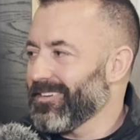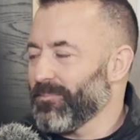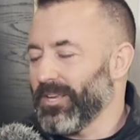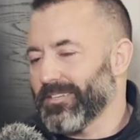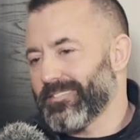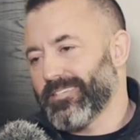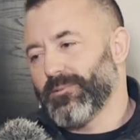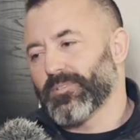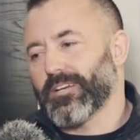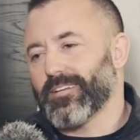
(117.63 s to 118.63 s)
I mean, it
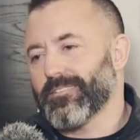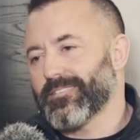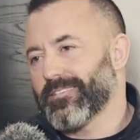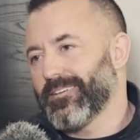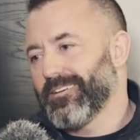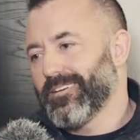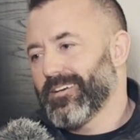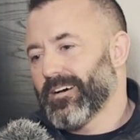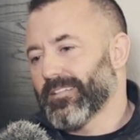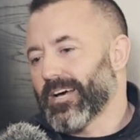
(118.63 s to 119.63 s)
seems like it's
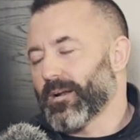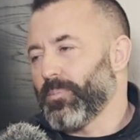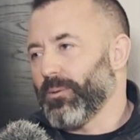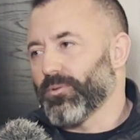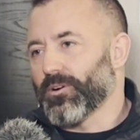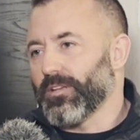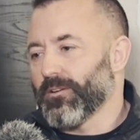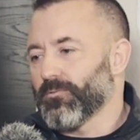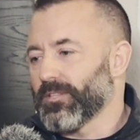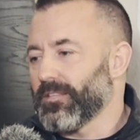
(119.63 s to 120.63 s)
a lot of people are
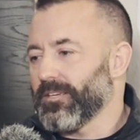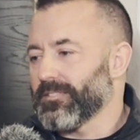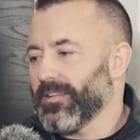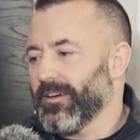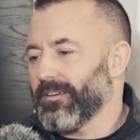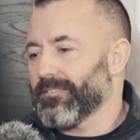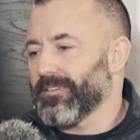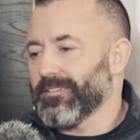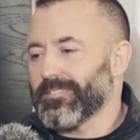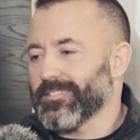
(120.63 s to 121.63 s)
dealing with it these days,
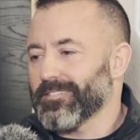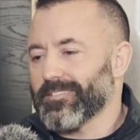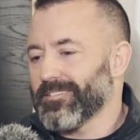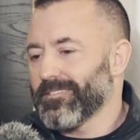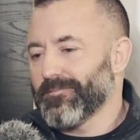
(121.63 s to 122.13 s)
and it's